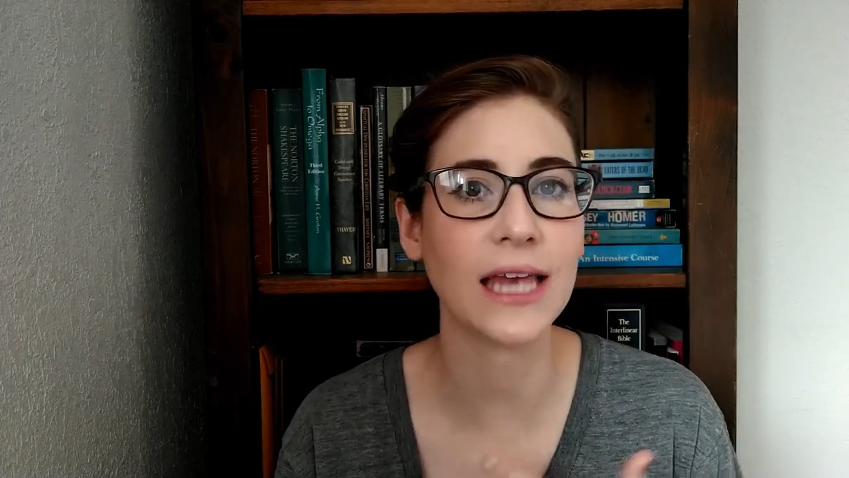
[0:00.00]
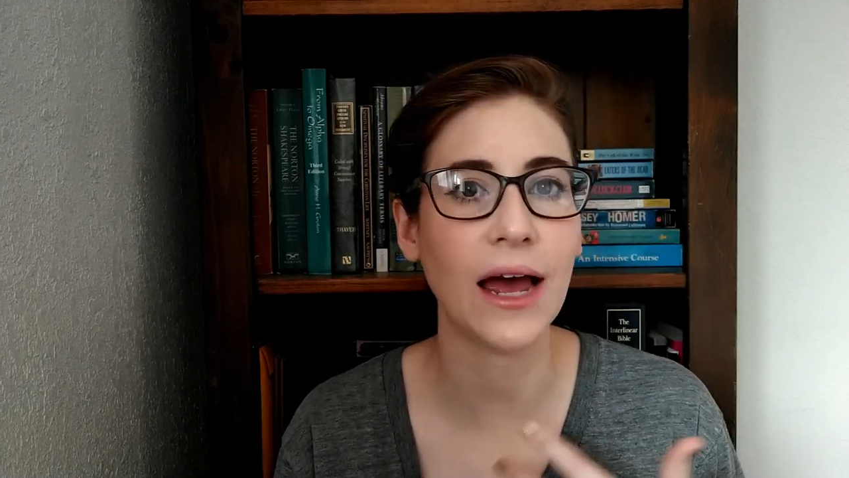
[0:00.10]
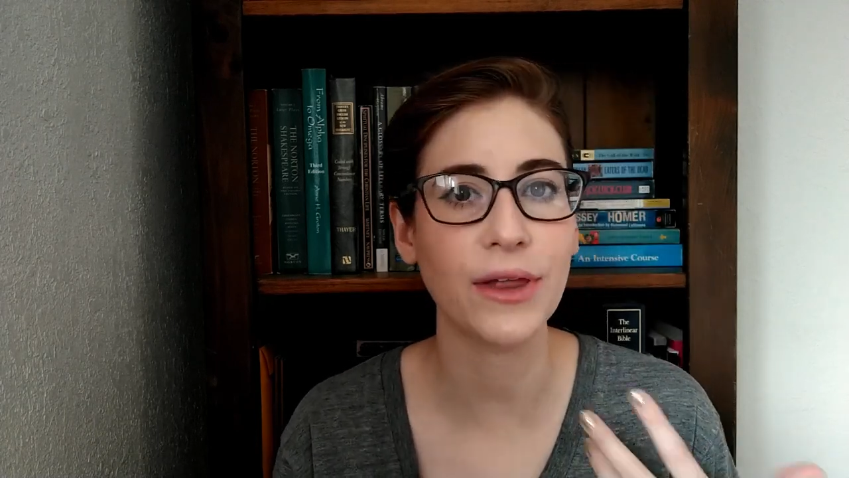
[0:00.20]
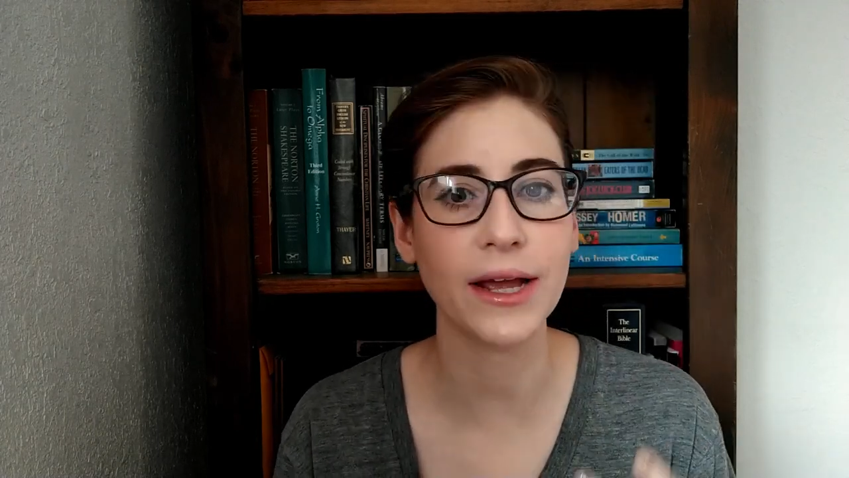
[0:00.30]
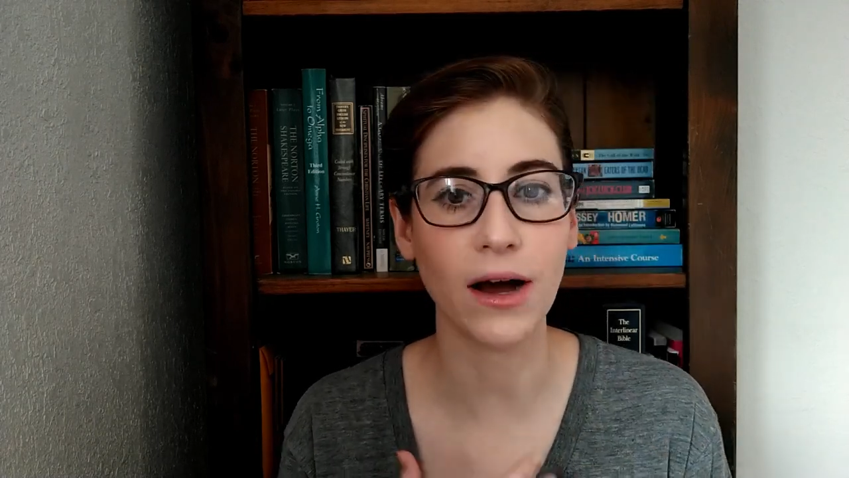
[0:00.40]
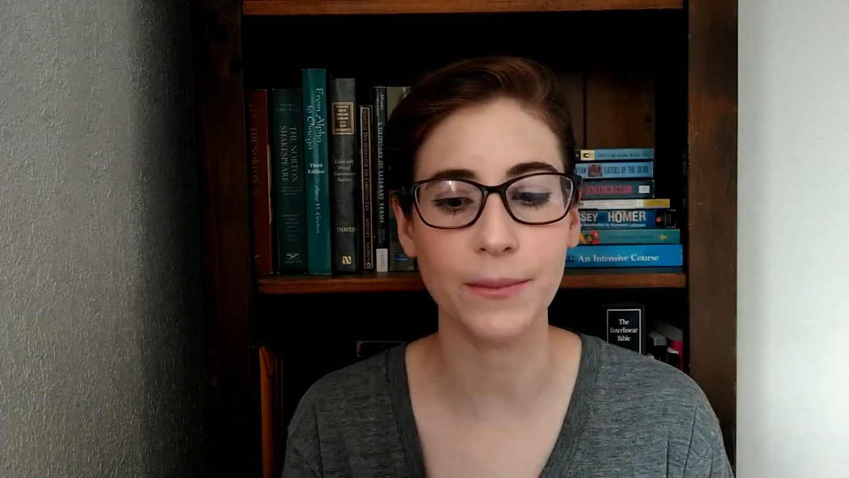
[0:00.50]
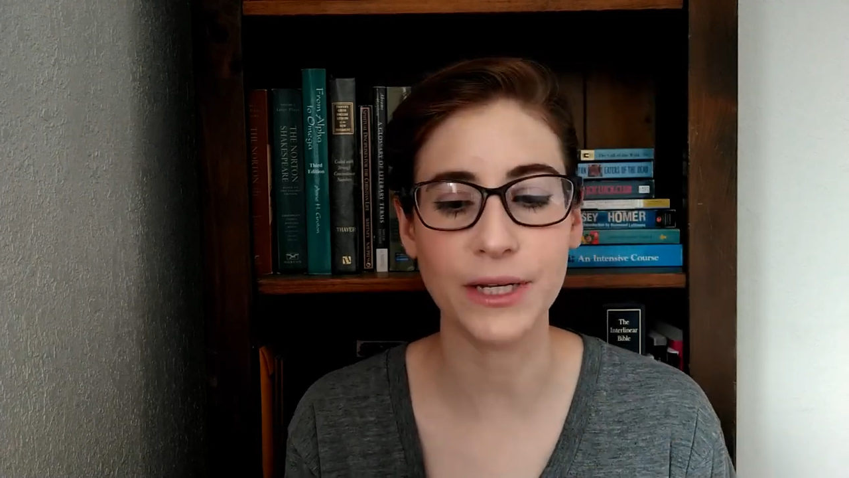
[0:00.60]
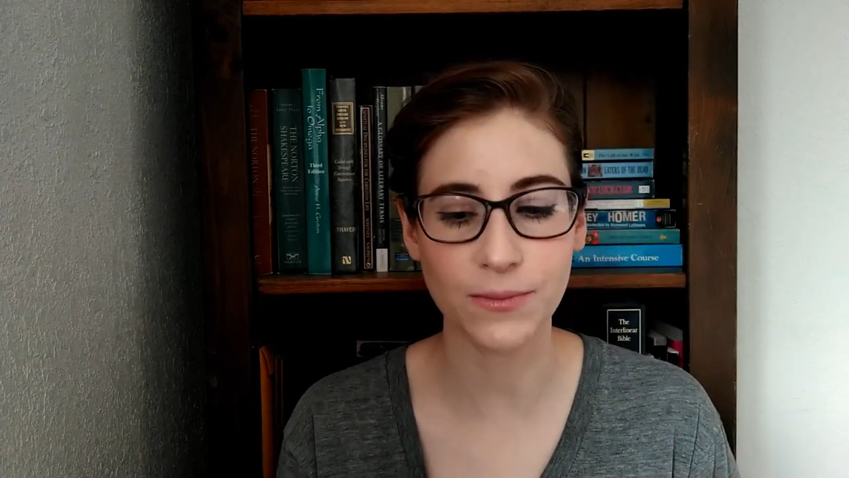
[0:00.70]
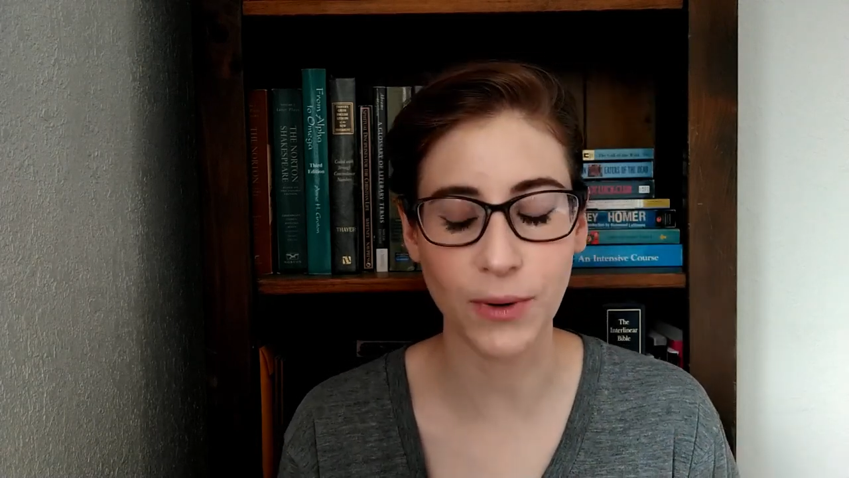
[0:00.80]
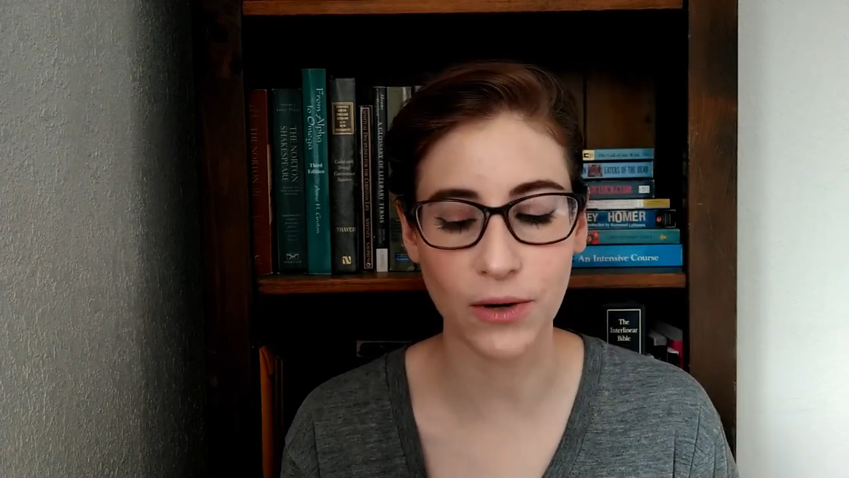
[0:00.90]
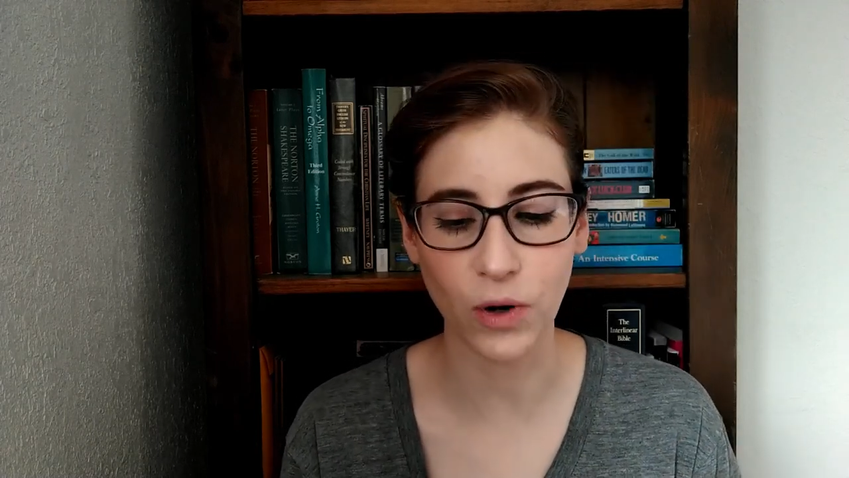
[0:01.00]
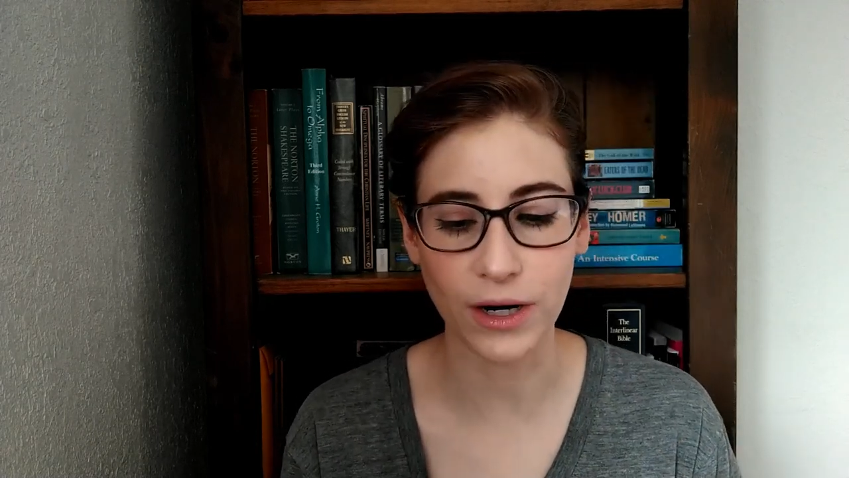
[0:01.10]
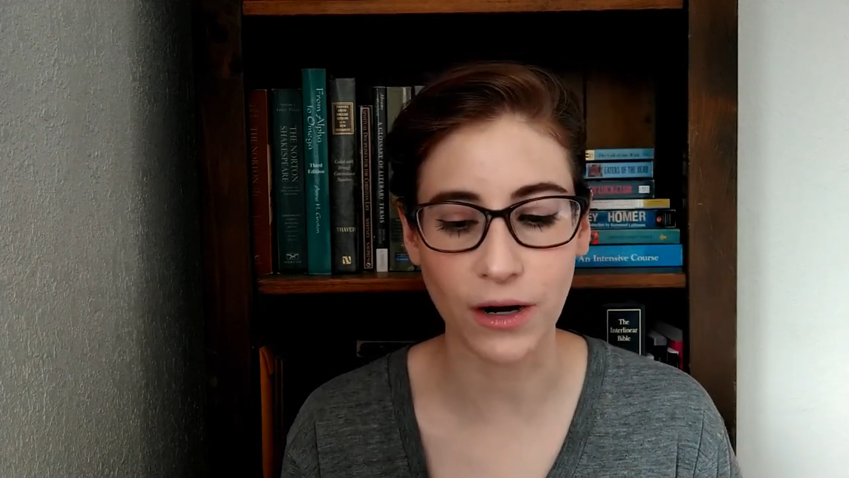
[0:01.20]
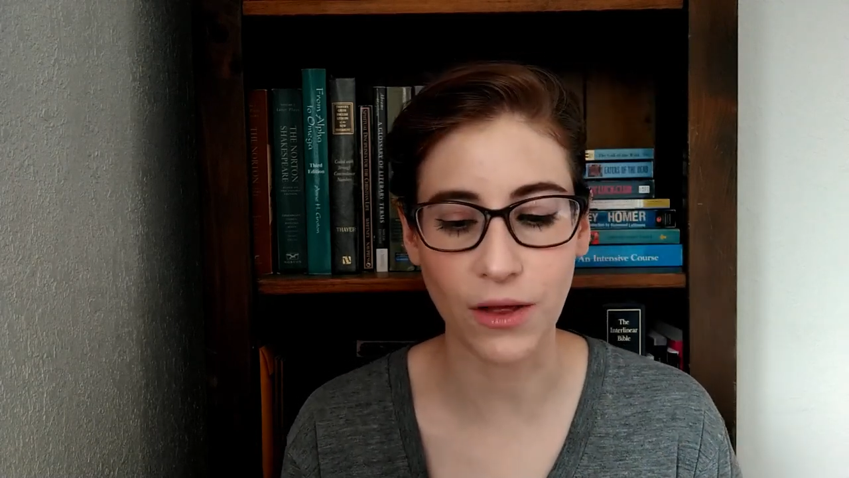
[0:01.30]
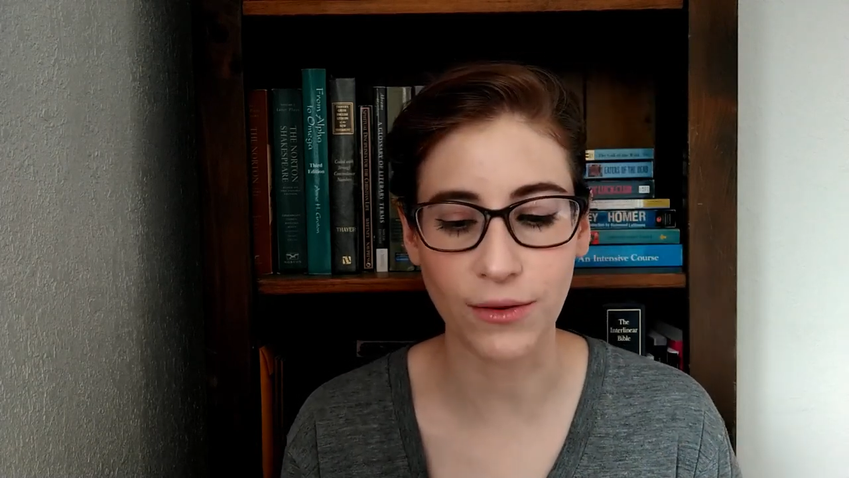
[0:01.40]
how they comment upon
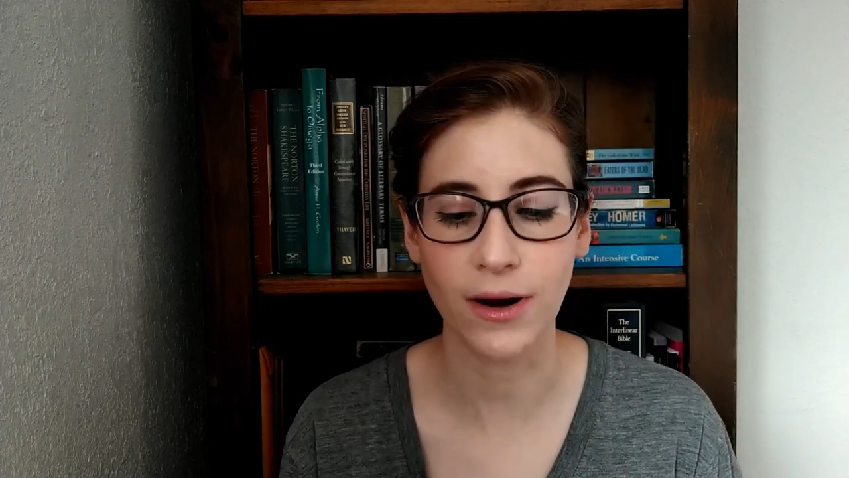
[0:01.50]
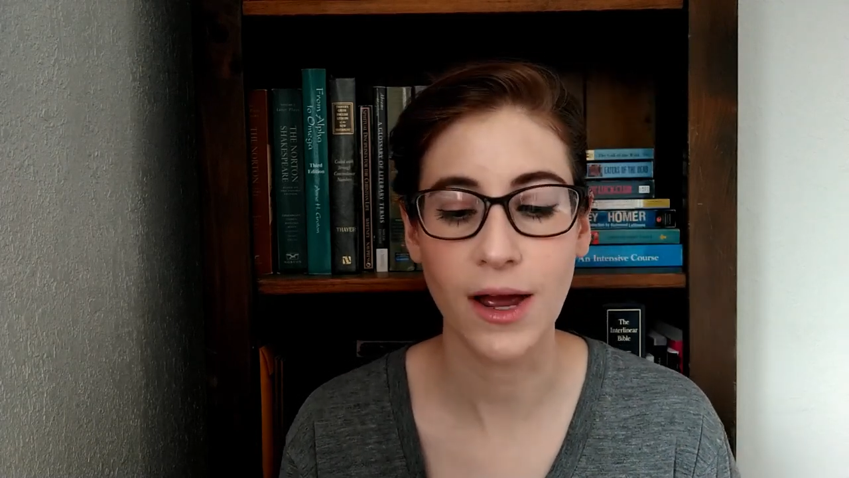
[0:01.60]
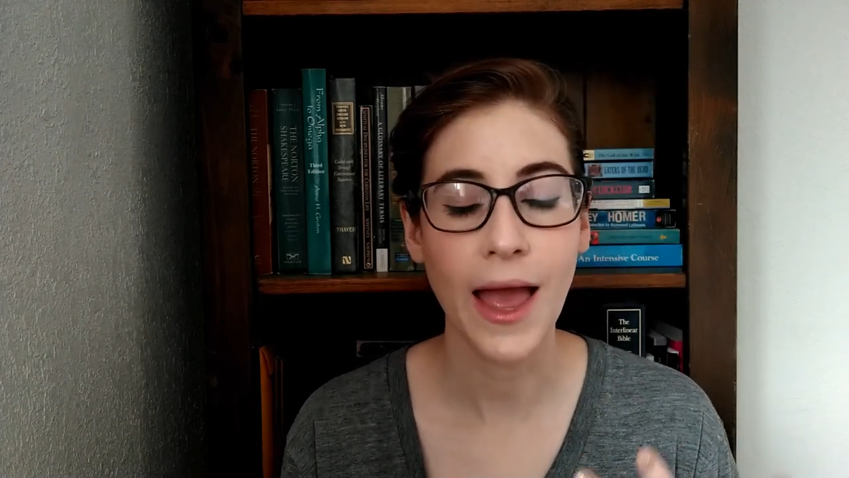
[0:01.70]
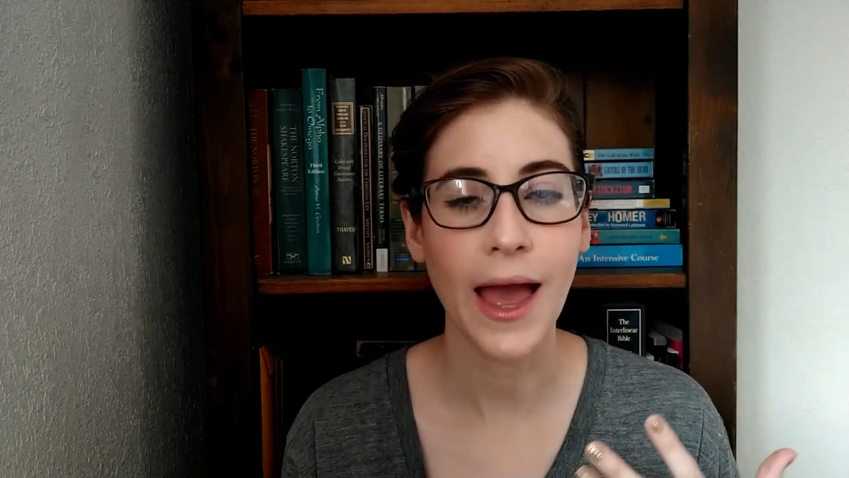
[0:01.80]
one another,